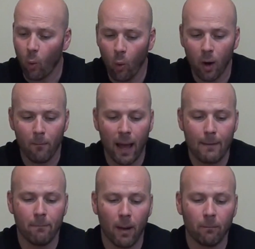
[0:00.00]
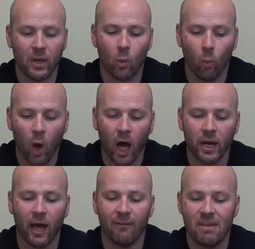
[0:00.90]
or by bumping
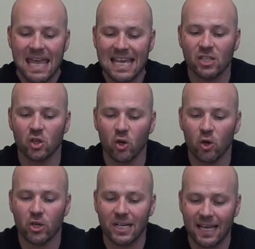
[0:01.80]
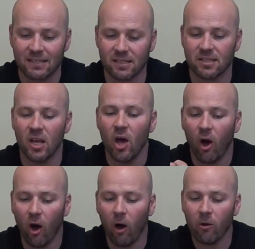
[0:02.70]
one of his or her discs
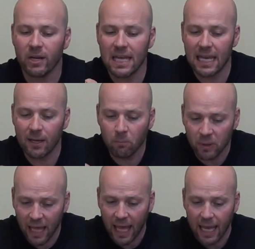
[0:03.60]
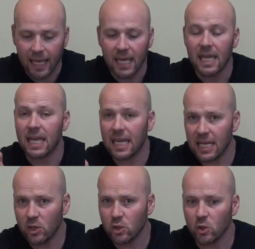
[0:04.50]
already in play
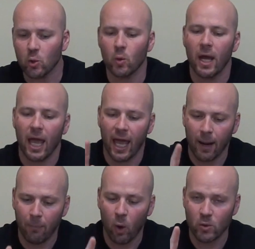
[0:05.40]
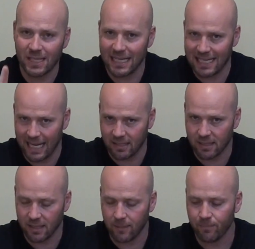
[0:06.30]
into an opposing
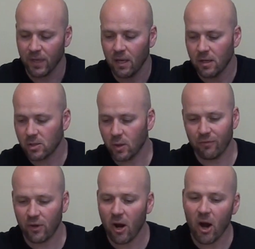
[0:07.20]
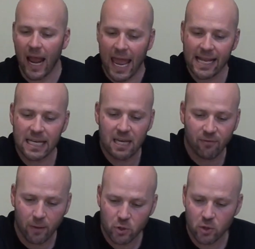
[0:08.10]
disc. So if there are any,
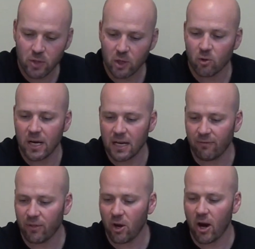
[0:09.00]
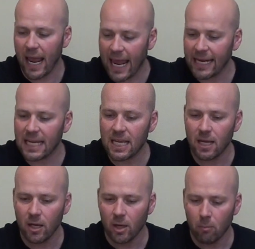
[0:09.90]
if I'm shooting green, if there are
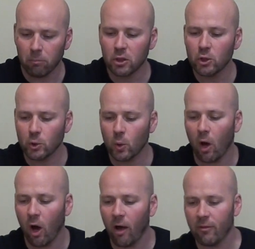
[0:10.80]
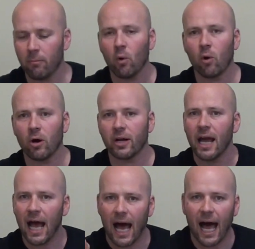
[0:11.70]
any blue on the board,
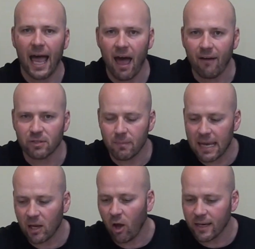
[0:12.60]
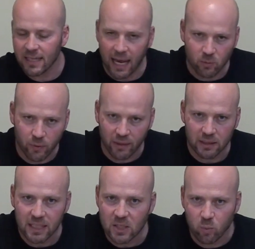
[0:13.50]
I have to make contact with at
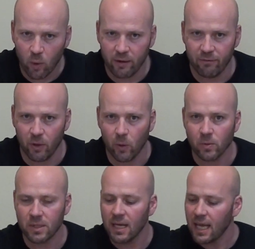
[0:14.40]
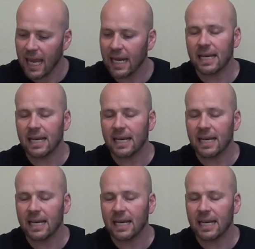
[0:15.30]
least one of those. And